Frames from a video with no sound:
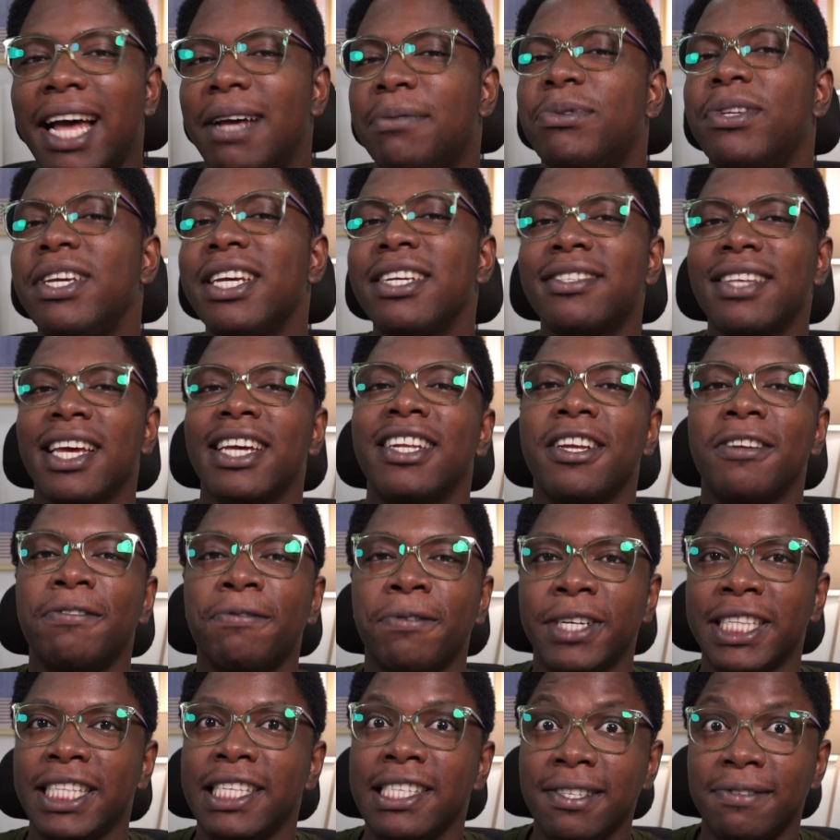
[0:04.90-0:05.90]
I'm so excited
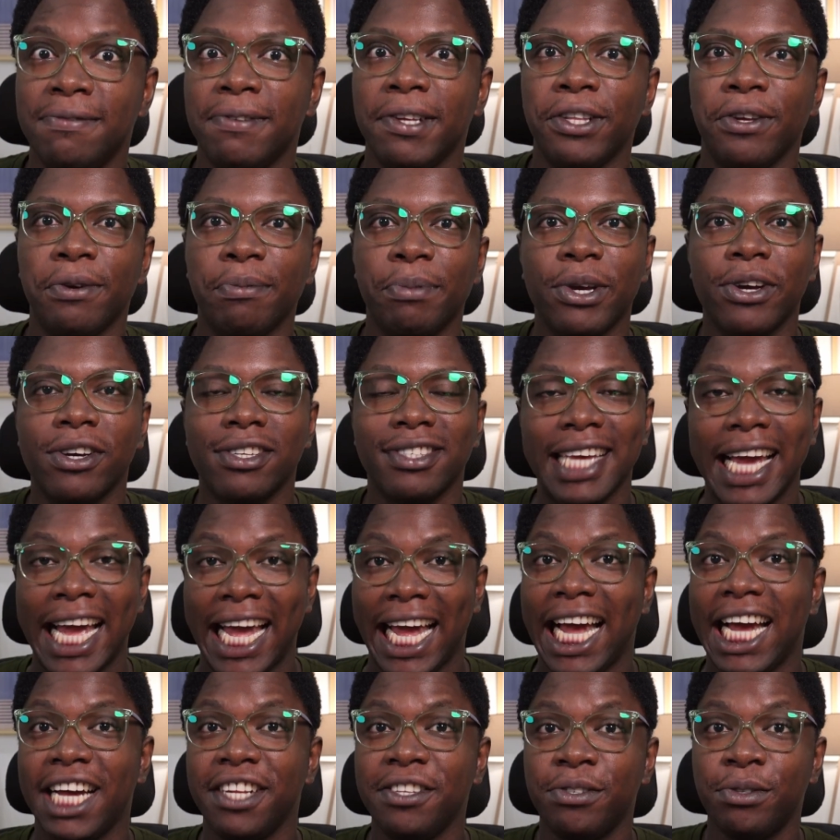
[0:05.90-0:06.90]
for this video because I
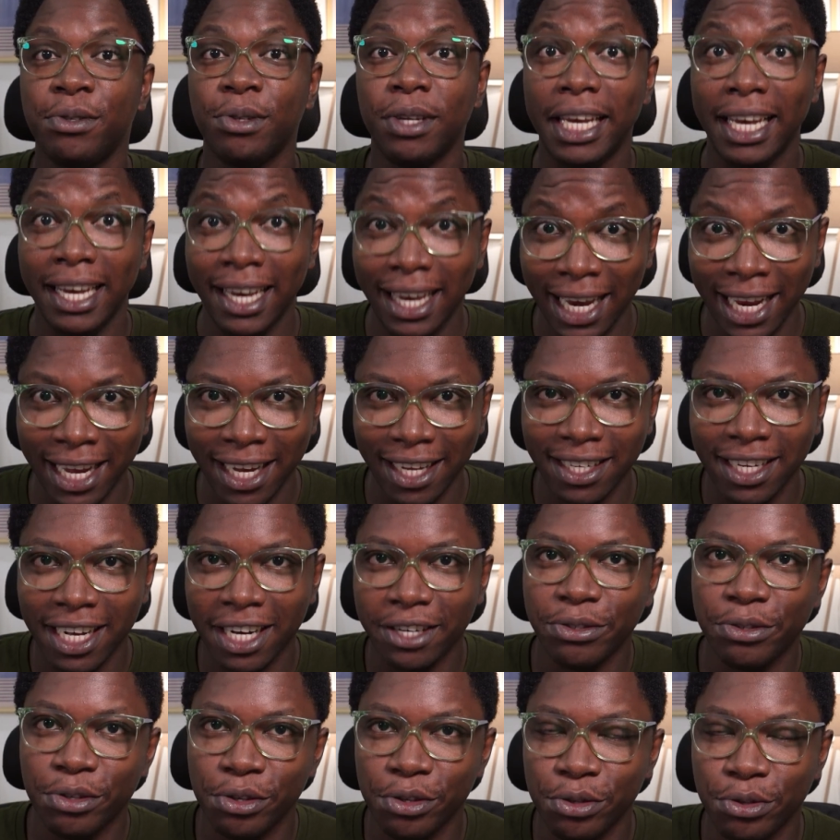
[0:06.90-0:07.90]
had to learn
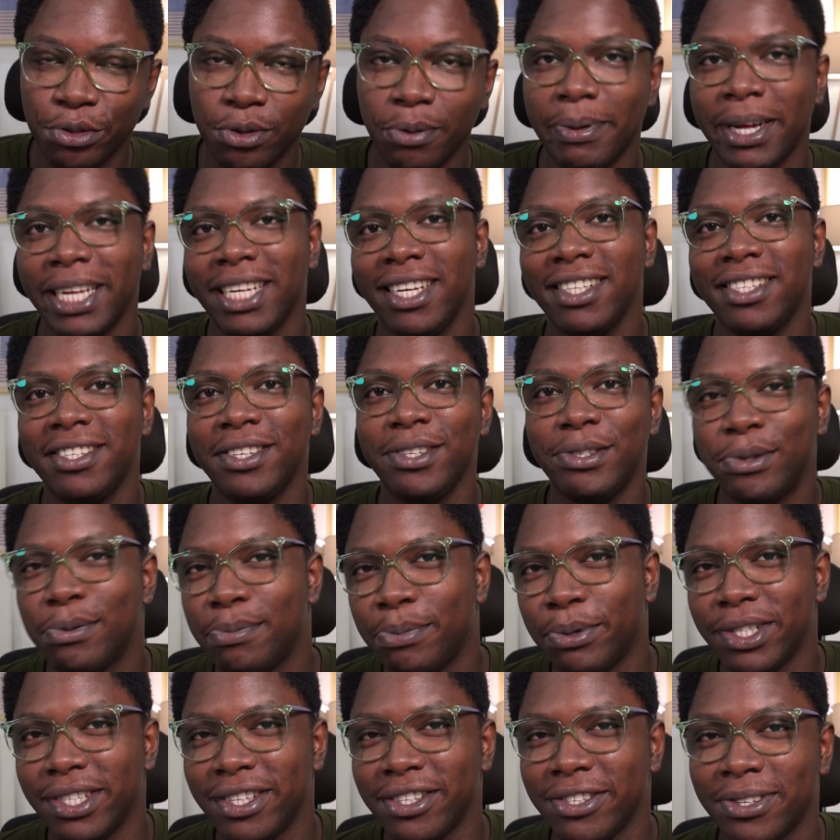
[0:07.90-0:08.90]
how to use Kubernetes to
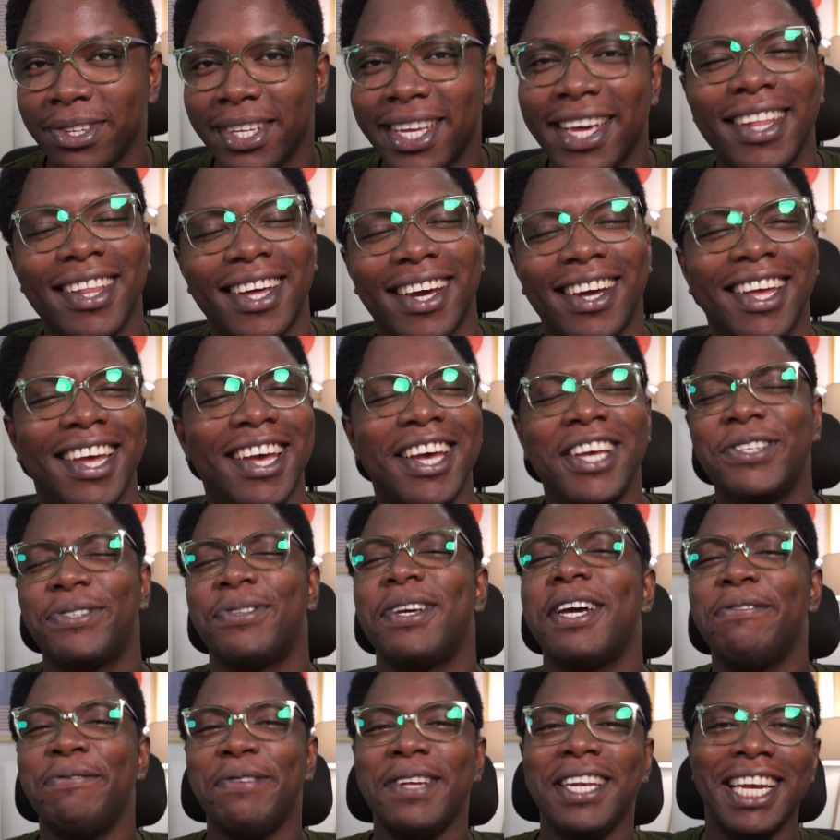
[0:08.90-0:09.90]
put it together. So
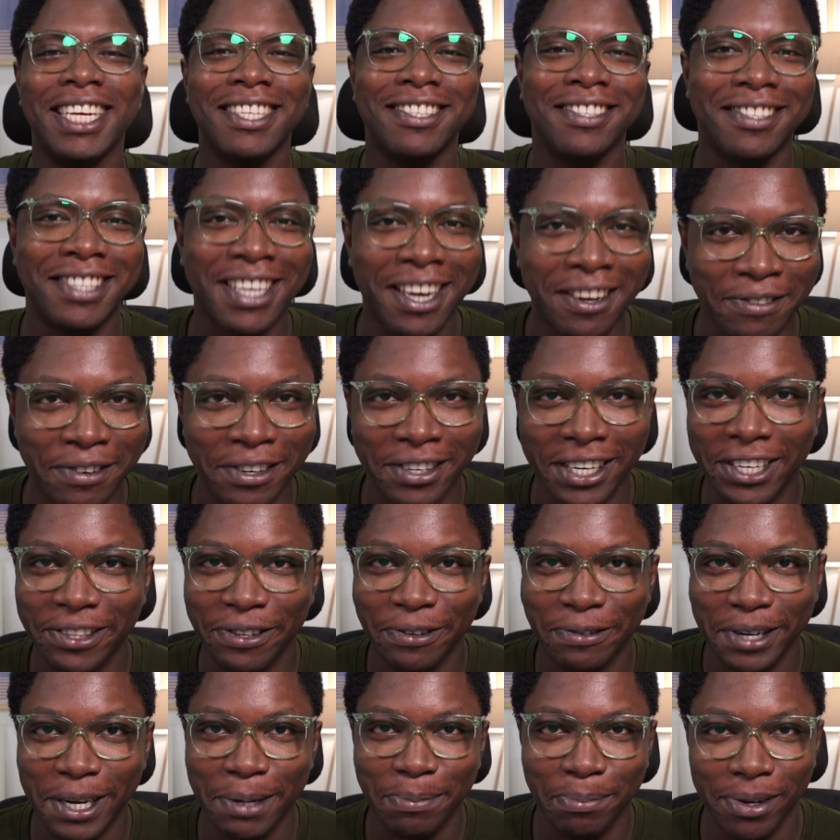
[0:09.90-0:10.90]
I feel like deserve a round
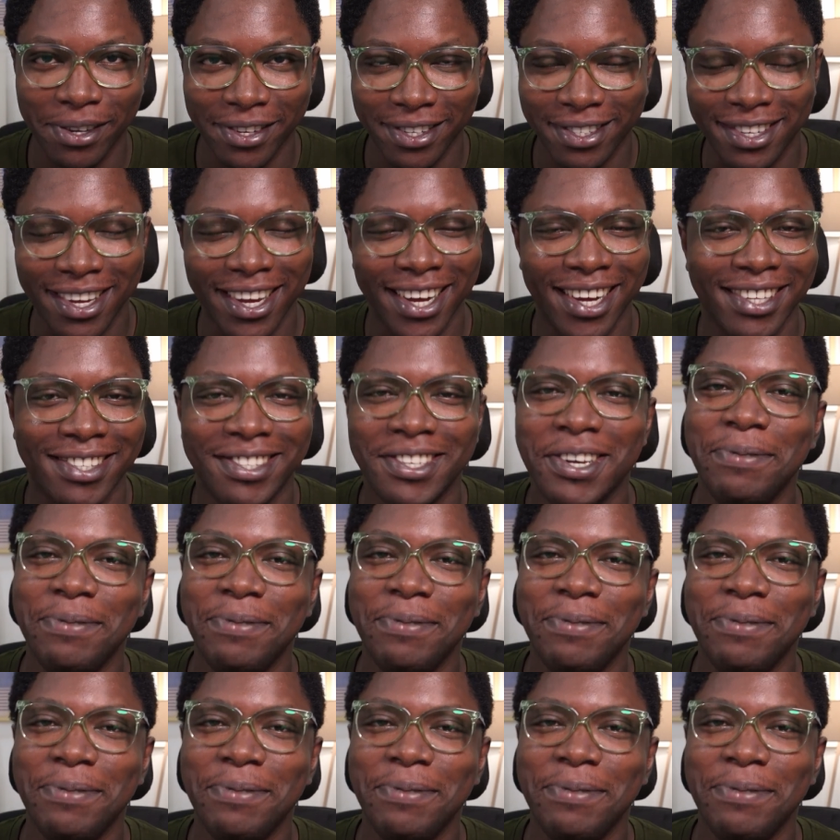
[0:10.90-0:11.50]
of applause, guys.